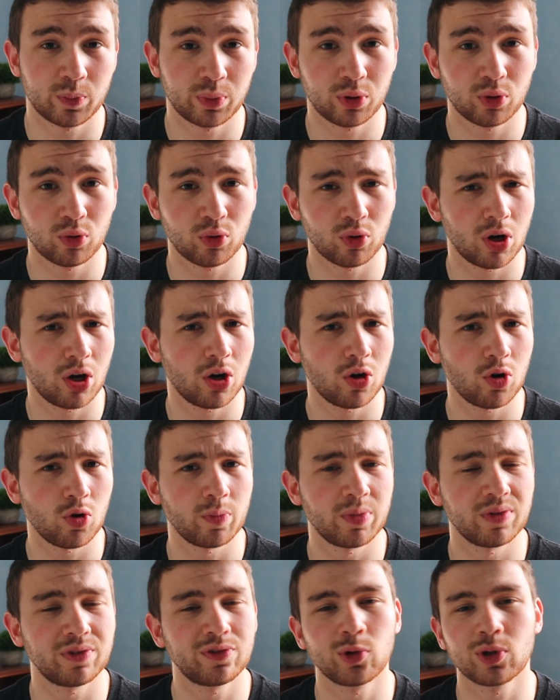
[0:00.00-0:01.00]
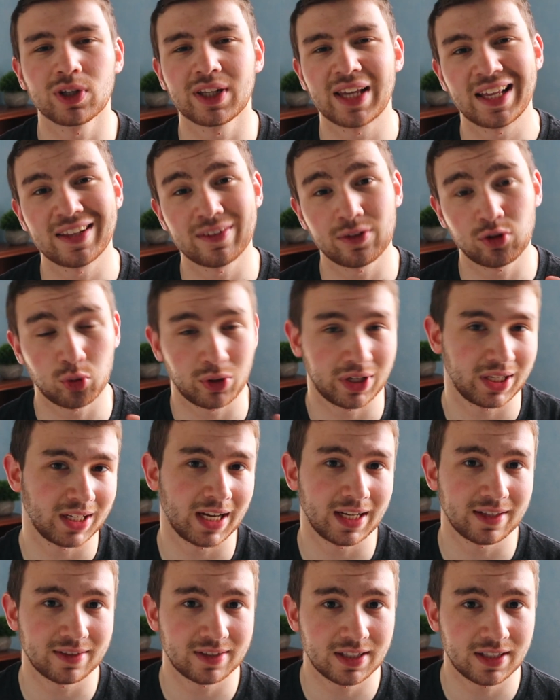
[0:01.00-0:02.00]
Pro before the end of
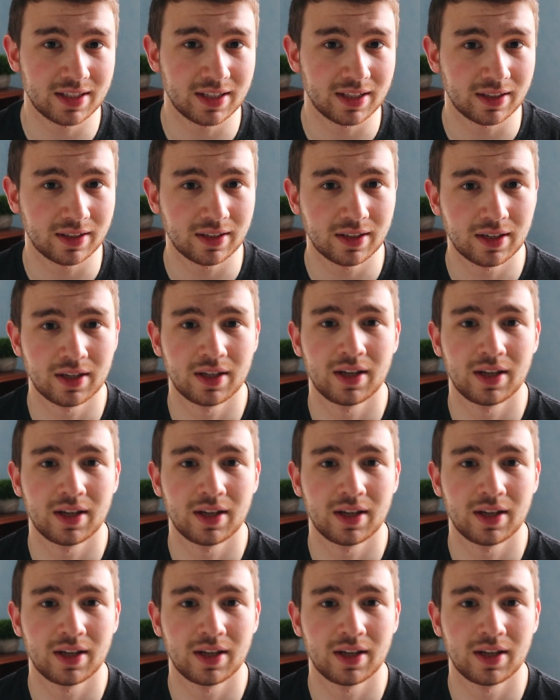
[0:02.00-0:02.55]
2019,